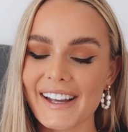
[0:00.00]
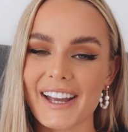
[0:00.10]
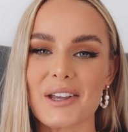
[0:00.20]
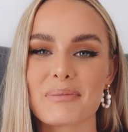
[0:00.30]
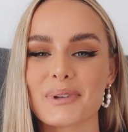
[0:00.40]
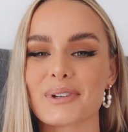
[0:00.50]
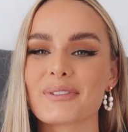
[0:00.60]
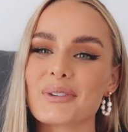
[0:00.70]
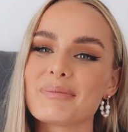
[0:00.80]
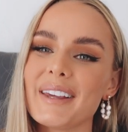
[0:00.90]
Hey
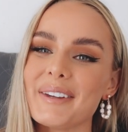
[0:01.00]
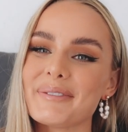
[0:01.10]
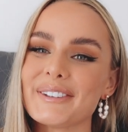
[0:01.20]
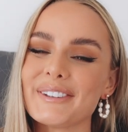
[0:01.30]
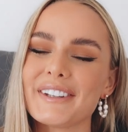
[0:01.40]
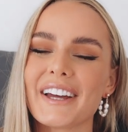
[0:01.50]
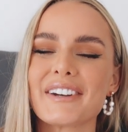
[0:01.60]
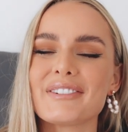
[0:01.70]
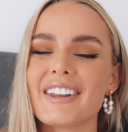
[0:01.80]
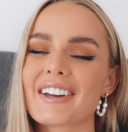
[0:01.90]
beautiful people,
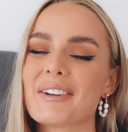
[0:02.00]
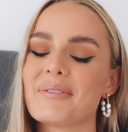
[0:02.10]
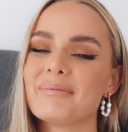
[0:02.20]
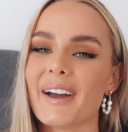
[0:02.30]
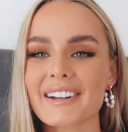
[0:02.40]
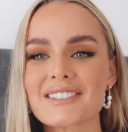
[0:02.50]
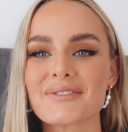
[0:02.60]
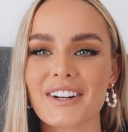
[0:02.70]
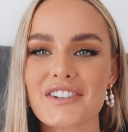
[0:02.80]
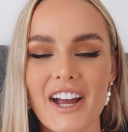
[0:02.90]
and welcome back to
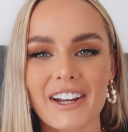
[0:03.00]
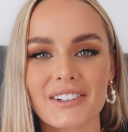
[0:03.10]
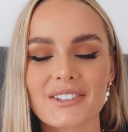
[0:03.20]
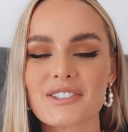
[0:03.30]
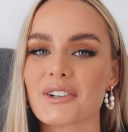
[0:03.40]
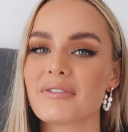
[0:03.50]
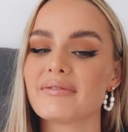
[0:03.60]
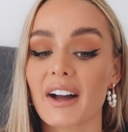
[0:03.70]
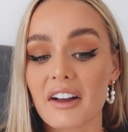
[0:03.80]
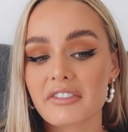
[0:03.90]
my channel. So if
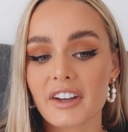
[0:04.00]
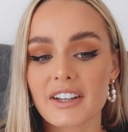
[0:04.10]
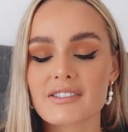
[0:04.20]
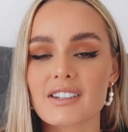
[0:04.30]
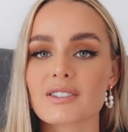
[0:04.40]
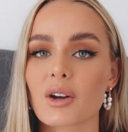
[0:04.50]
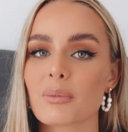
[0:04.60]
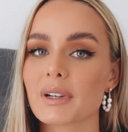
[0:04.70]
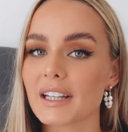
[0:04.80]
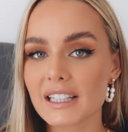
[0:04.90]
my face is
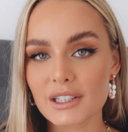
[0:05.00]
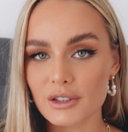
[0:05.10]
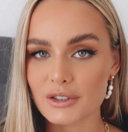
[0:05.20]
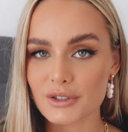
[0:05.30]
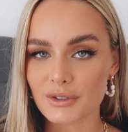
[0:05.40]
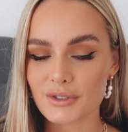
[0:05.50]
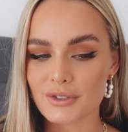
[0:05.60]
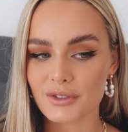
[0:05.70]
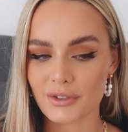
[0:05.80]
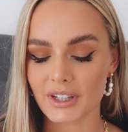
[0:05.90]
completely new to your
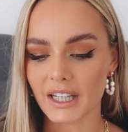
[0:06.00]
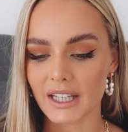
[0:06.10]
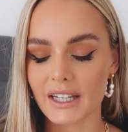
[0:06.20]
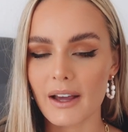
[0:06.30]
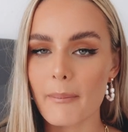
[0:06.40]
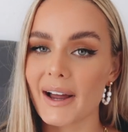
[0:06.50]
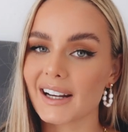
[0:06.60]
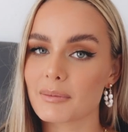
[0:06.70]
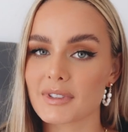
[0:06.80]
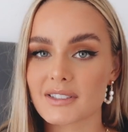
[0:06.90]
screen, my
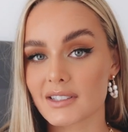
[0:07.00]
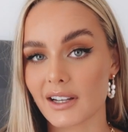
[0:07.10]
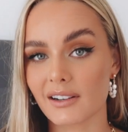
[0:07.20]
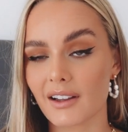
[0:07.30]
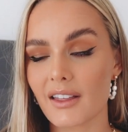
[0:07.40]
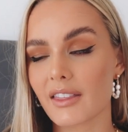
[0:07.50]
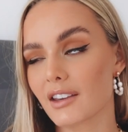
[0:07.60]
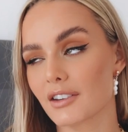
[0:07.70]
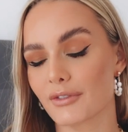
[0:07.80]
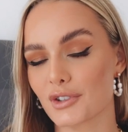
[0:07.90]
name is Sayla.
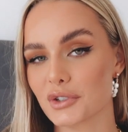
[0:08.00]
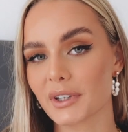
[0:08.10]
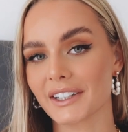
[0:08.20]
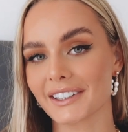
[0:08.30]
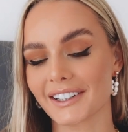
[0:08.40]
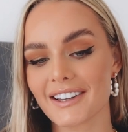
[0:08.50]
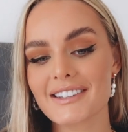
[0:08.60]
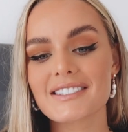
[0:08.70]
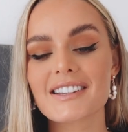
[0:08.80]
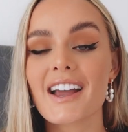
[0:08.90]
Thank you for joining
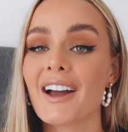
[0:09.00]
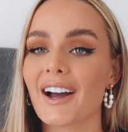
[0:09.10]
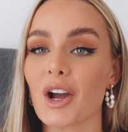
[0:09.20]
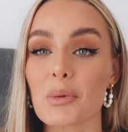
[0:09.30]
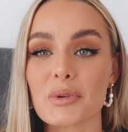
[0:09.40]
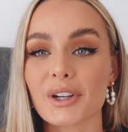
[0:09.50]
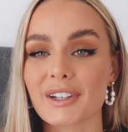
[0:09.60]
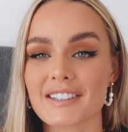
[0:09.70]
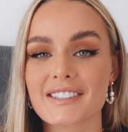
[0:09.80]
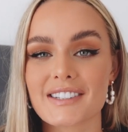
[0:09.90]
us. I hope you're
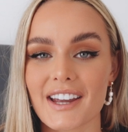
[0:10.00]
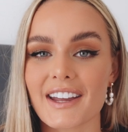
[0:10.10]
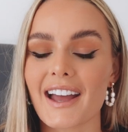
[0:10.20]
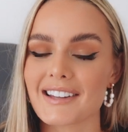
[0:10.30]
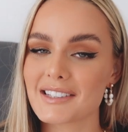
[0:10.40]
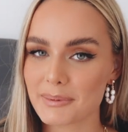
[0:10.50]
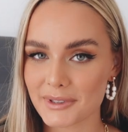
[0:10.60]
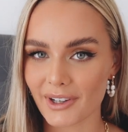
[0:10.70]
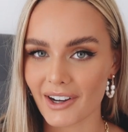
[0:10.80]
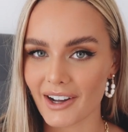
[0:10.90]
gonna stay and
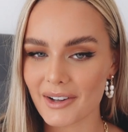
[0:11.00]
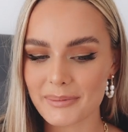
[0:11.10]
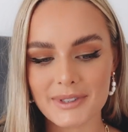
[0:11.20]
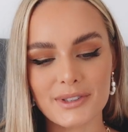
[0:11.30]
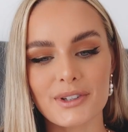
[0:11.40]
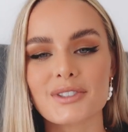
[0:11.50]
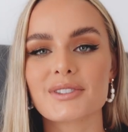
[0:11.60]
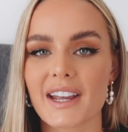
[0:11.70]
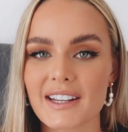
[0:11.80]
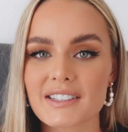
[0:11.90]
subscribe. So
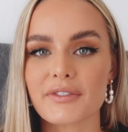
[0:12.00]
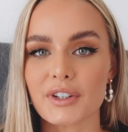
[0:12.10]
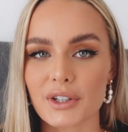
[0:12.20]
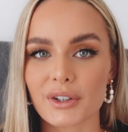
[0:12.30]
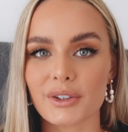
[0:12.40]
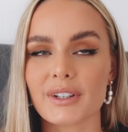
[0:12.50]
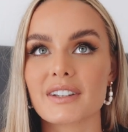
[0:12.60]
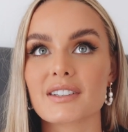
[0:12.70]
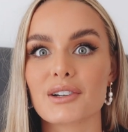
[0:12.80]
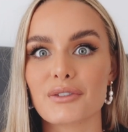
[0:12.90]
today's video
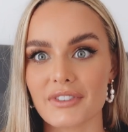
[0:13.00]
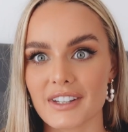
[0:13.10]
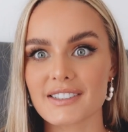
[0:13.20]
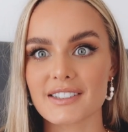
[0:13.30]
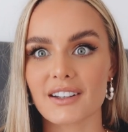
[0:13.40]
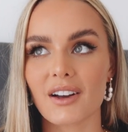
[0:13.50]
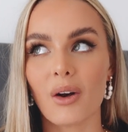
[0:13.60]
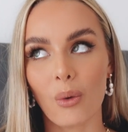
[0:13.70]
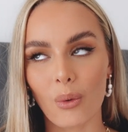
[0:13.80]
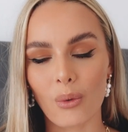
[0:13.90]
is a Lovisa
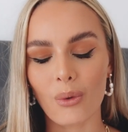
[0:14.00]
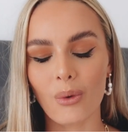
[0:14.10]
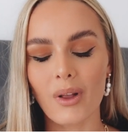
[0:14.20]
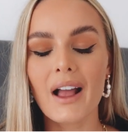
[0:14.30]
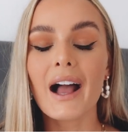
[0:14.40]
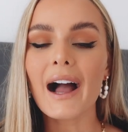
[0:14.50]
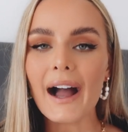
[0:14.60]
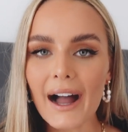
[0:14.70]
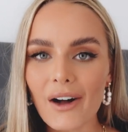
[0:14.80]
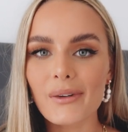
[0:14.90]
haul.
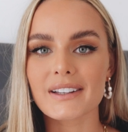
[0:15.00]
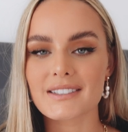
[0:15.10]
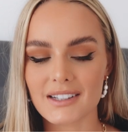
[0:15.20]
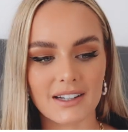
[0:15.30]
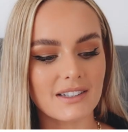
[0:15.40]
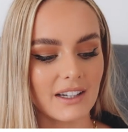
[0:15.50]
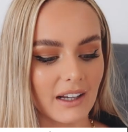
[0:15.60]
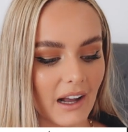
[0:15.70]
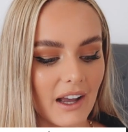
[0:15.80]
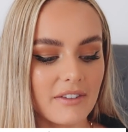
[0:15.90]
How exciting.
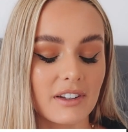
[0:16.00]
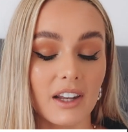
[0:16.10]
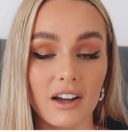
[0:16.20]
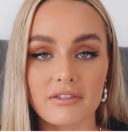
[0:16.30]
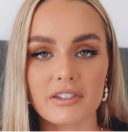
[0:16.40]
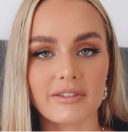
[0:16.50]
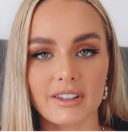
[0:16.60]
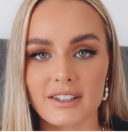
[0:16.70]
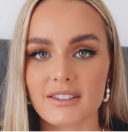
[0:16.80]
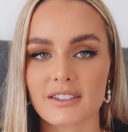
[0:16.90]
I have loved
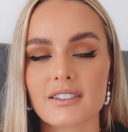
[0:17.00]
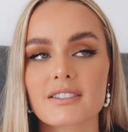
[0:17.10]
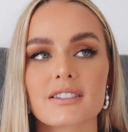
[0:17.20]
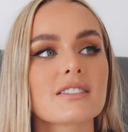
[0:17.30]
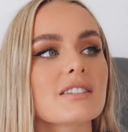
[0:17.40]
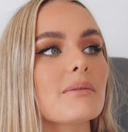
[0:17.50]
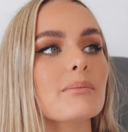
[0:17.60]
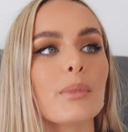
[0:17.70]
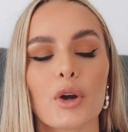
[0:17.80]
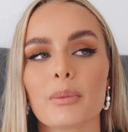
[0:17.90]
Lovisa since the
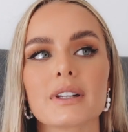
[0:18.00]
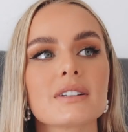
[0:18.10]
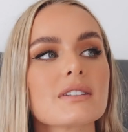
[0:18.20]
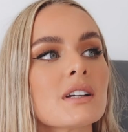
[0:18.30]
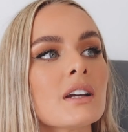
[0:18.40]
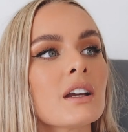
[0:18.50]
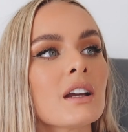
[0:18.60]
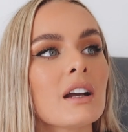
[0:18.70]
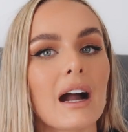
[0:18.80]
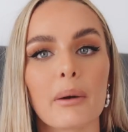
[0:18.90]
moment
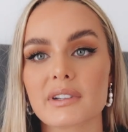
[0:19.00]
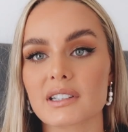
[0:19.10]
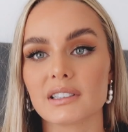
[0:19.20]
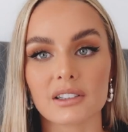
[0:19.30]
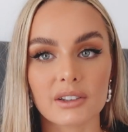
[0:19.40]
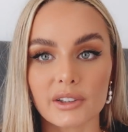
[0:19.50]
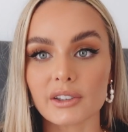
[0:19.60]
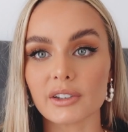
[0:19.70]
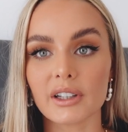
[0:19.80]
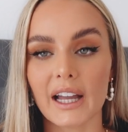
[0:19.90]
I was a little
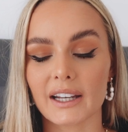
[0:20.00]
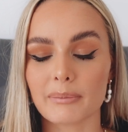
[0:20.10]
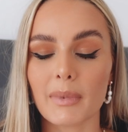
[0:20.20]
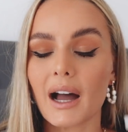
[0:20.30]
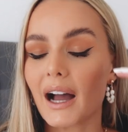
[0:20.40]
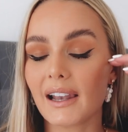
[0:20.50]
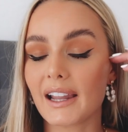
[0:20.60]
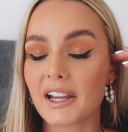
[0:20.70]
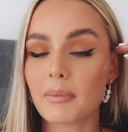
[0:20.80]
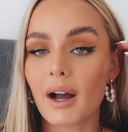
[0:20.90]
girl and I
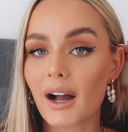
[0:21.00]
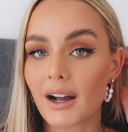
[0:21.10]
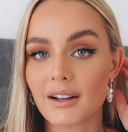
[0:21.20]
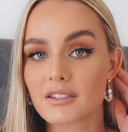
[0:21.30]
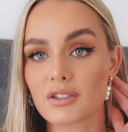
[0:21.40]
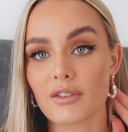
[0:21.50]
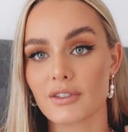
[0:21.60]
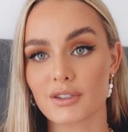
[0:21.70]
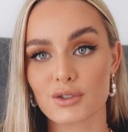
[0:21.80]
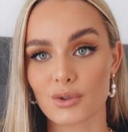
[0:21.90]
laid my eyes on
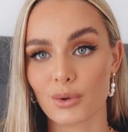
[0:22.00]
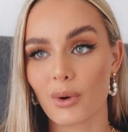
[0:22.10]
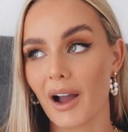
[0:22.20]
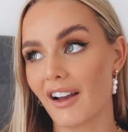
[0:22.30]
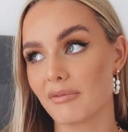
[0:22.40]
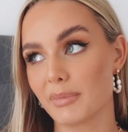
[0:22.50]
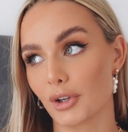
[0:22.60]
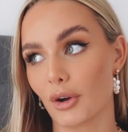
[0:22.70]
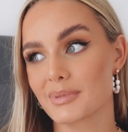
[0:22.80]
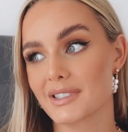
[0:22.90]
the store. I have been
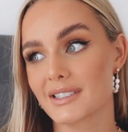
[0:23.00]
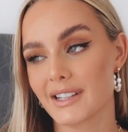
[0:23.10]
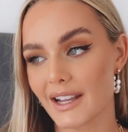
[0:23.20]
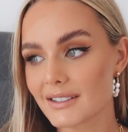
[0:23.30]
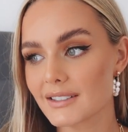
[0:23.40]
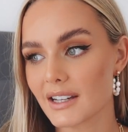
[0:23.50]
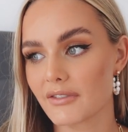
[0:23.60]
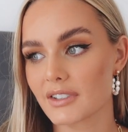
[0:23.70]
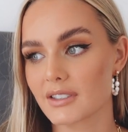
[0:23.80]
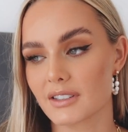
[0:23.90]
obsessed
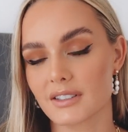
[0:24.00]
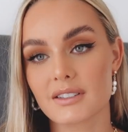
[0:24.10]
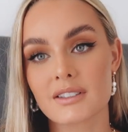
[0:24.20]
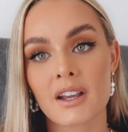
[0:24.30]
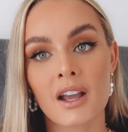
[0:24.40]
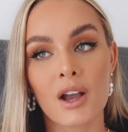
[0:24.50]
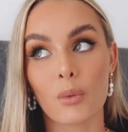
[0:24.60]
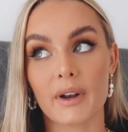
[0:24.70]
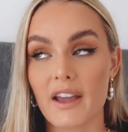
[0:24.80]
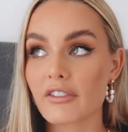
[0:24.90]
ever since.
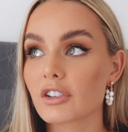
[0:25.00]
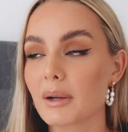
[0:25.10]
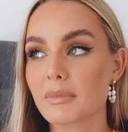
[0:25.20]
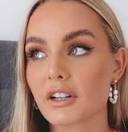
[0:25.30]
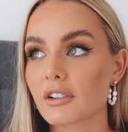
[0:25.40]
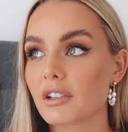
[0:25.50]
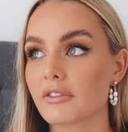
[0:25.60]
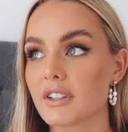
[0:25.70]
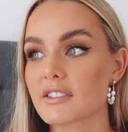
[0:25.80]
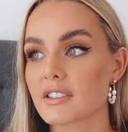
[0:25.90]
Whenever I'm near a
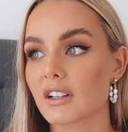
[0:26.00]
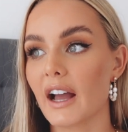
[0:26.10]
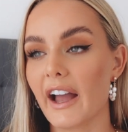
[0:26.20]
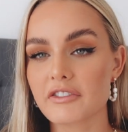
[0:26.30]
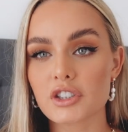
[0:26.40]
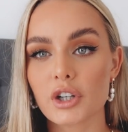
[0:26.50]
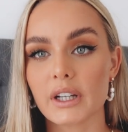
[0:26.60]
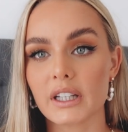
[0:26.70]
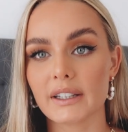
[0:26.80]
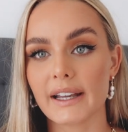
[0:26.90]
Lovisa, I have to go
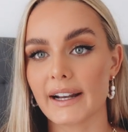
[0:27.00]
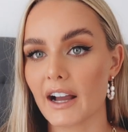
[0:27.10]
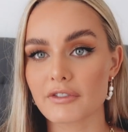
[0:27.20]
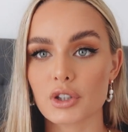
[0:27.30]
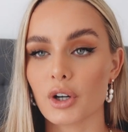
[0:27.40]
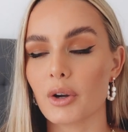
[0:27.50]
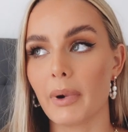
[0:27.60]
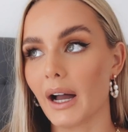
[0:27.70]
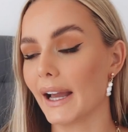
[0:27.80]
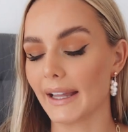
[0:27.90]
in and I have to go
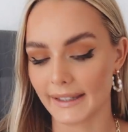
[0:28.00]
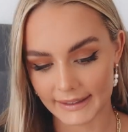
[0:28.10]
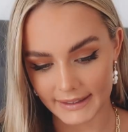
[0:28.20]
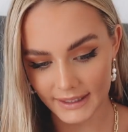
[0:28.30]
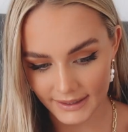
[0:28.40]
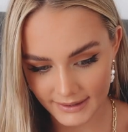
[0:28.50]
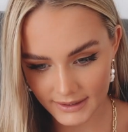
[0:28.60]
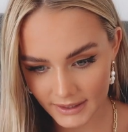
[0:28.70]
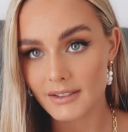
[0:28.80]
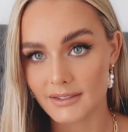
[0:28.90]
buy at
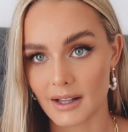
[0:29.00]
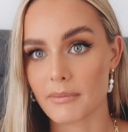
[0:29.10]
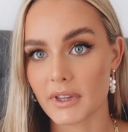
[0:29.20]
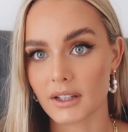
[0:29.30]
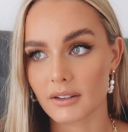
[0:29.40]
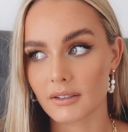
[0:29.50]
least something.